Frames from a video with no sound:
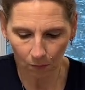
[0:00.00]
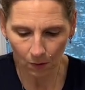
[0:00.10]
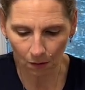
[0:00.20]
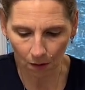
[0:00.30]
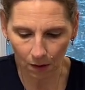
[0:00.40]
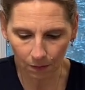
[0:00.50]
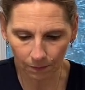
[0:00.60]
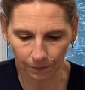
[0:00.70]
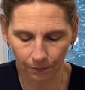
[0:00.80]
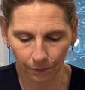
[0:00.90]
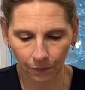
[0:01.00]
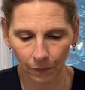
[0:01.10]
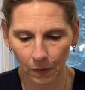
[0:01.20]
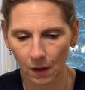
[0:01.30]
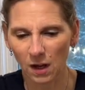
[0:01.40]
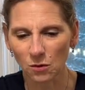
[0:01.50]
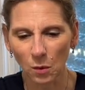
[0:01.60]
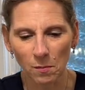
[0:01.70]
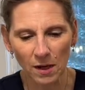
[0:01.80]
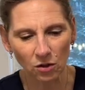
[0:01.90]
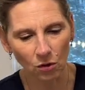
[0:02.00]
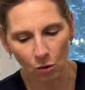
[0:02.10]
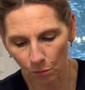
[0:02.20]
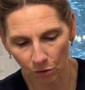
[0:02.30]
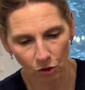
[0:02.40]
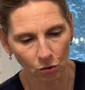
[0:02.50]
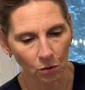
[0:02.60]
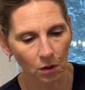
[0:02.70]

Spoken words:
all right, I just wanna make sure, oh shoot.